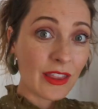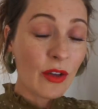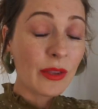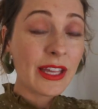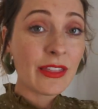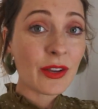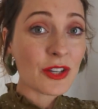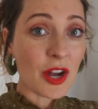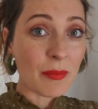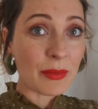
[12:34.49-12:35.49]
I'll link their
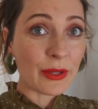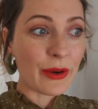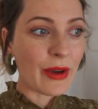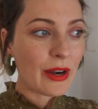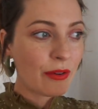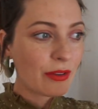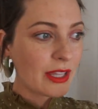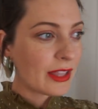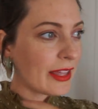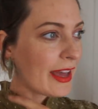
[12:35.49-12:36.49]
shop below. I don't
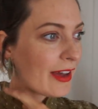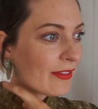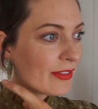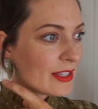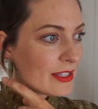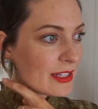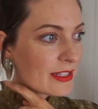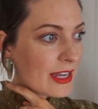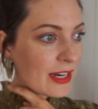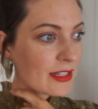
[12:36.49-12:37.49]
think they have this
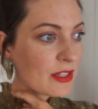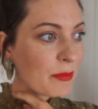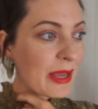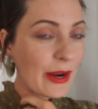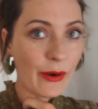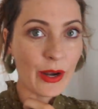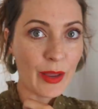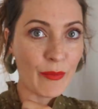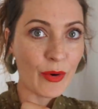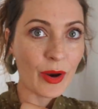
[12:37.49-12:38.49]
exact pair
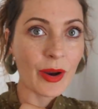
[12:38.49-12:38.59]
anymore.